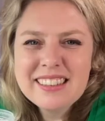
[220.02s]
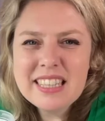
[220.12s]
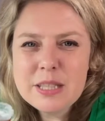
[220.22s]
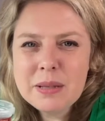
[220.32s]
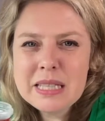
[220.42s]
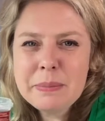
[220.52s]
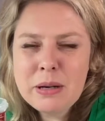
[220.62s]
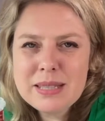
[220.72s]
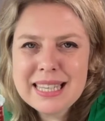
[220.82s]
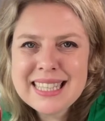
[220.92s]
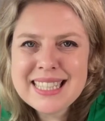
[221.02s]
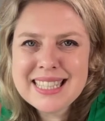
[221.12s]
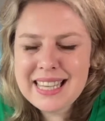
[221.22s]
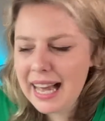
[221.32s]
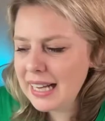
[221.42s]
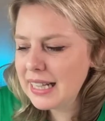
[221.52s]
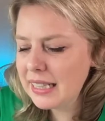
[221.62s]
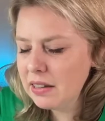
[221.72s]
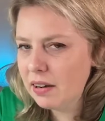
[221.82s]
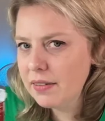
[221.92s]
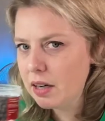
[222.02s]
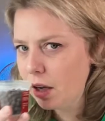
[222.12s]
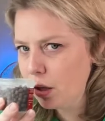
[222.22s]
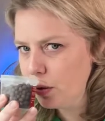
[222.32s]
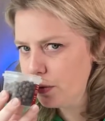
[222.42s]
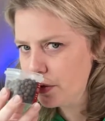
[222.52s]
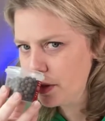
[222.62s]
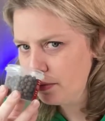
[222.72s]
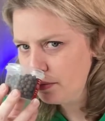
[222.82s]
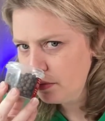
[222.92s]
This one smells exactly like the cloves.